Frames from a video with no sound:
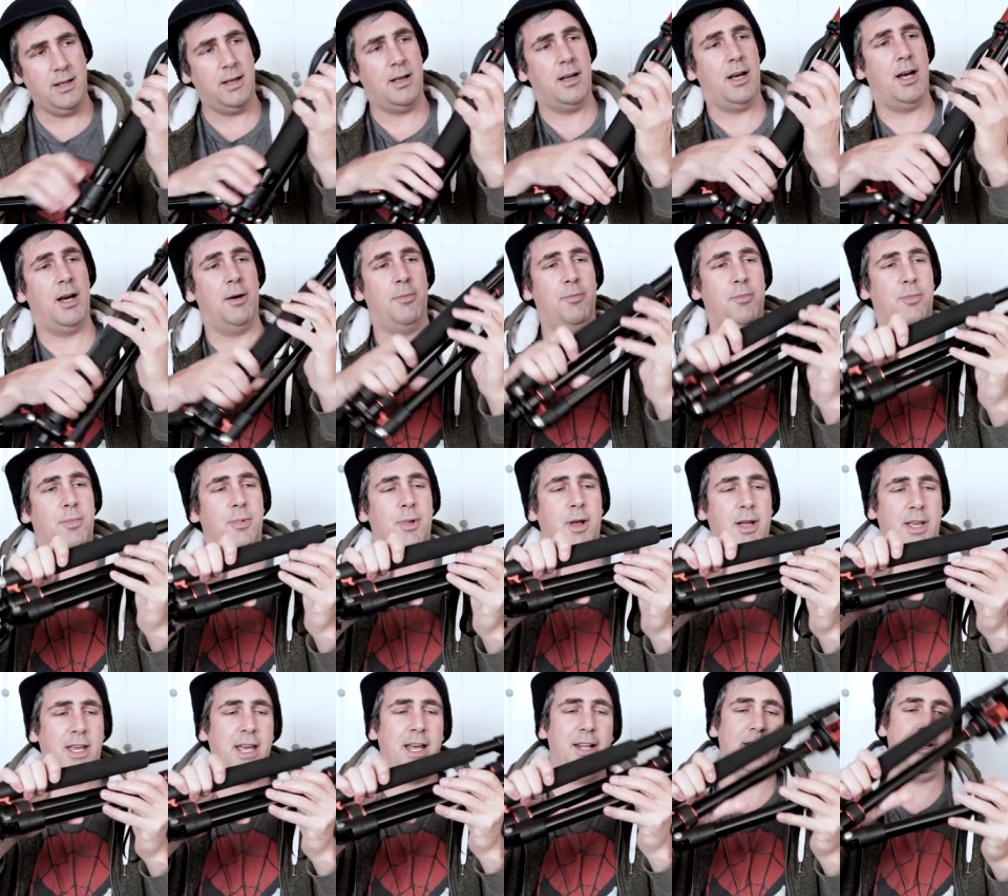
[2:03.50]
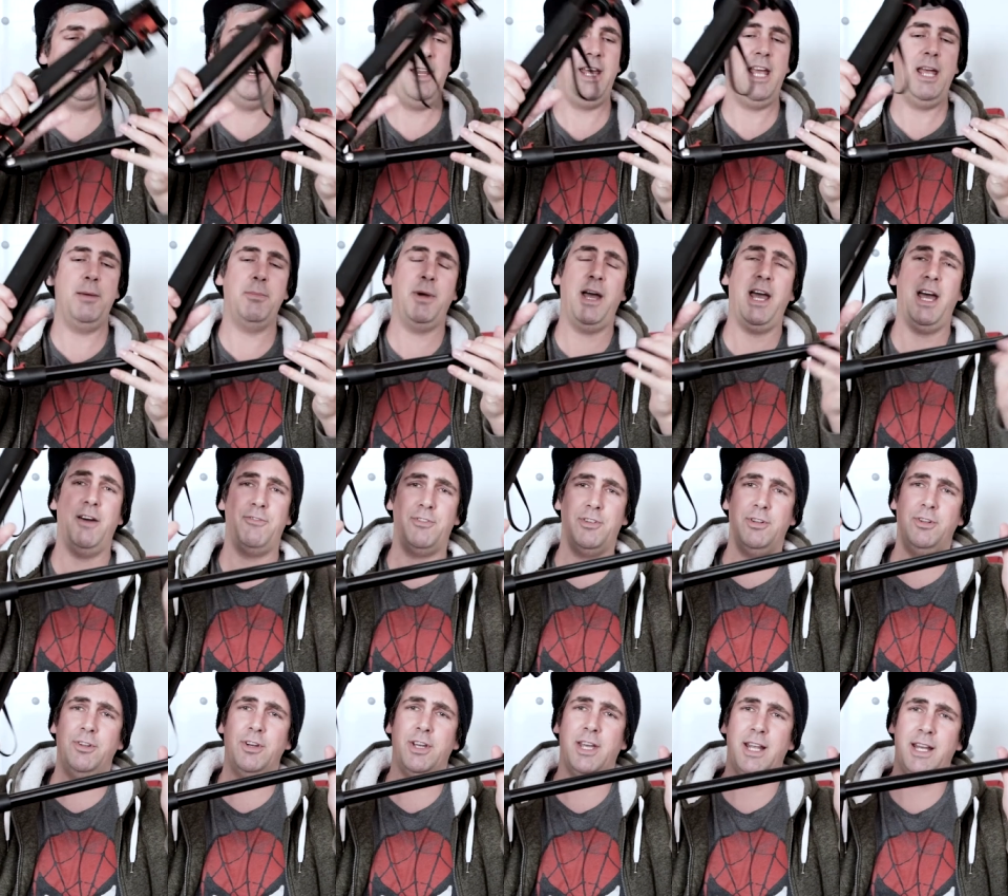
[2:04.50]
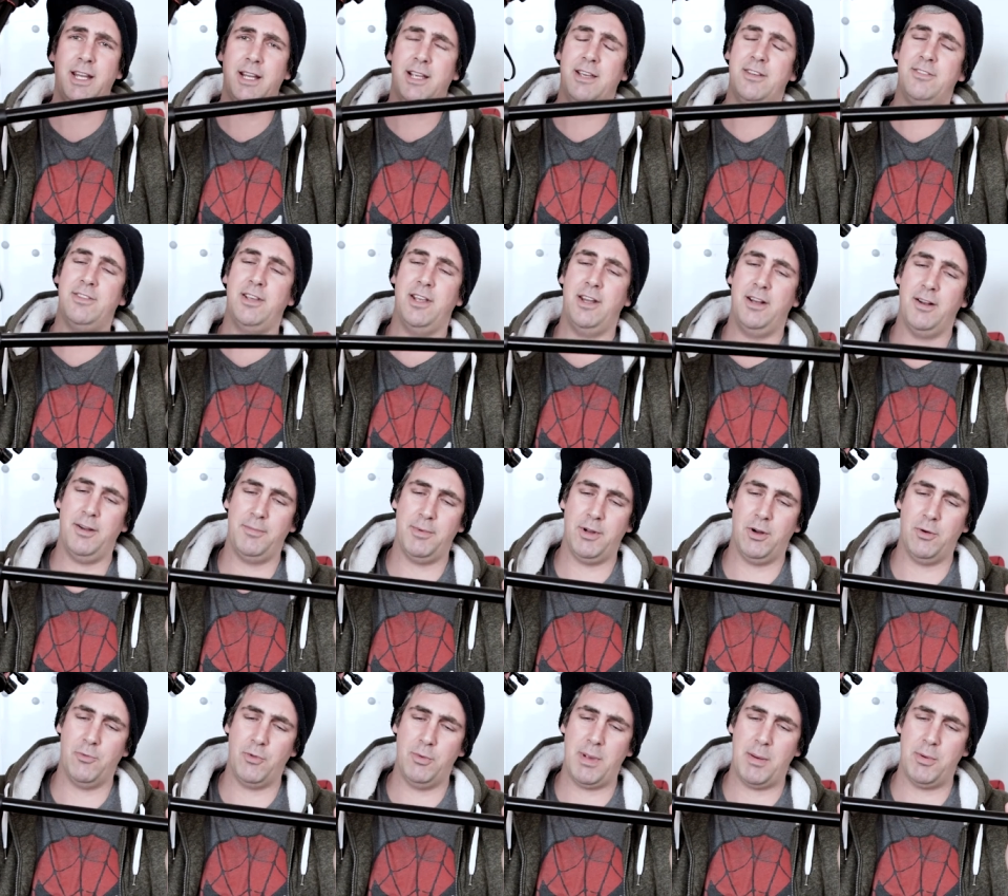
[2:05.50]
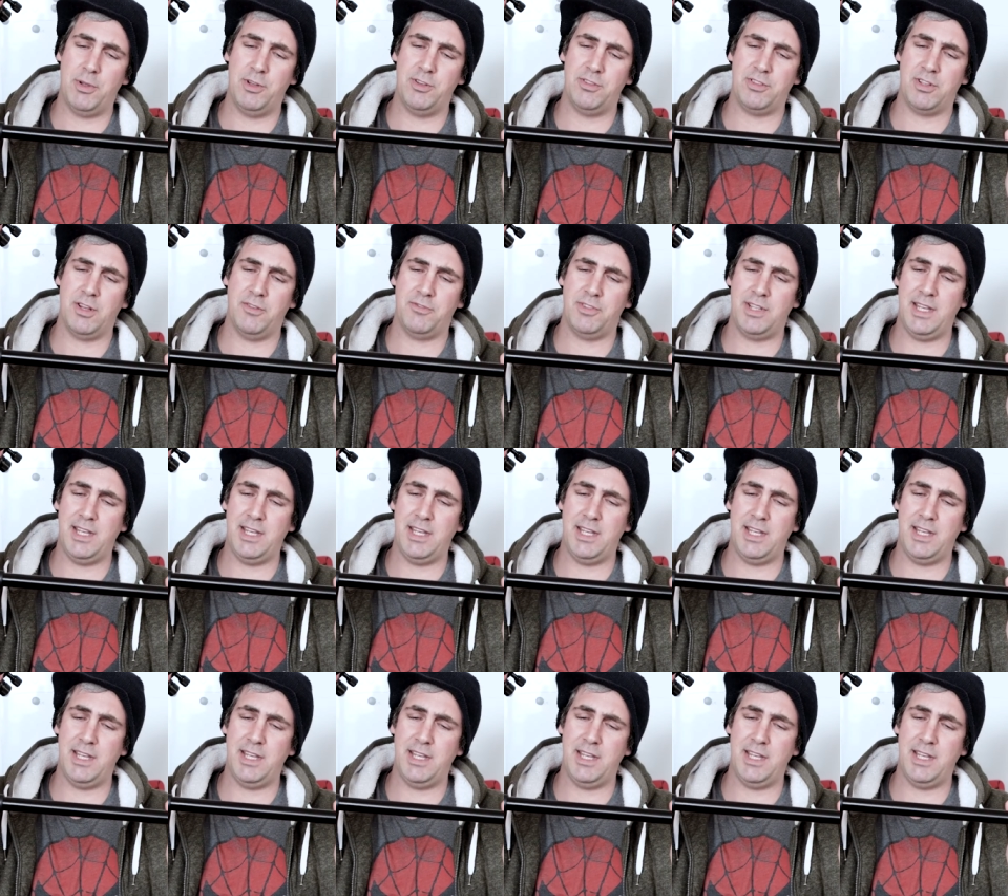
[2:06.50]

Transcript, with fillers: Um, again, the name I have to look at it because I, I, don't remember this stuff.